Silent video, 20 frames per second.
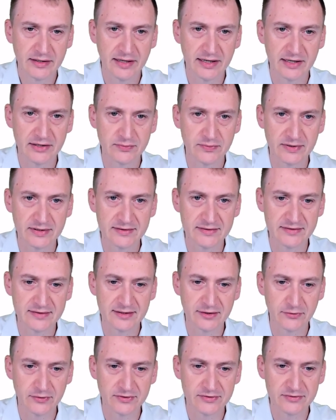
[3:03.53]
as we can see,
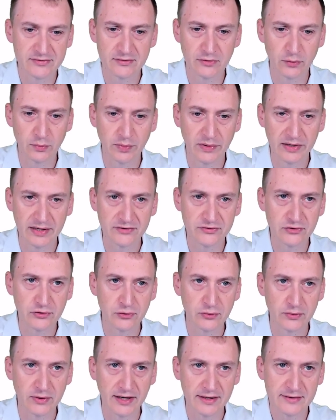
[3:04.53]
there is no place to
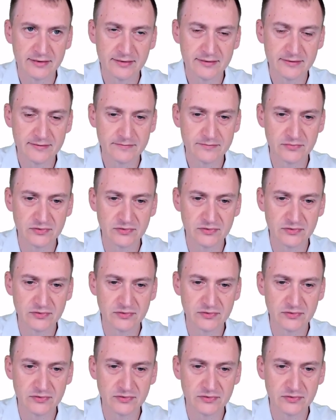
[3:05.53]
do that.